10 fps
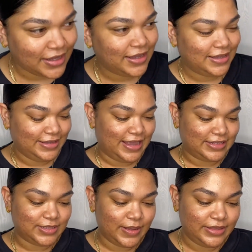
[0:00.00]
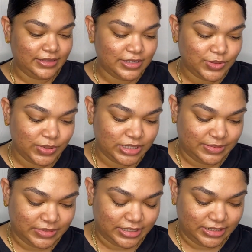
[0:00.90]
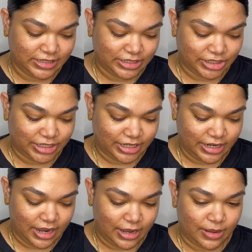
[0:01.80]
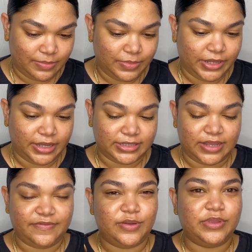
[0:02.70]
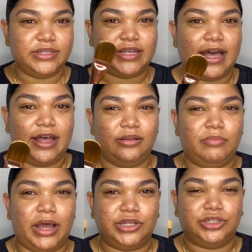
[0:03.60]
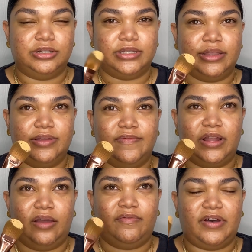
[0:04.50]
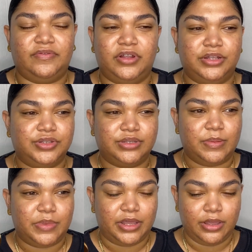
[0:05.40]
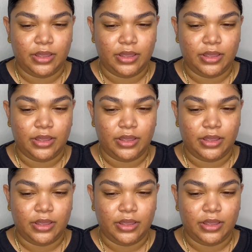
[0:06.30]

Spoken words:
Yeah, so I think this was limited edition because I found this at Marshall's, I think for like $5 or something.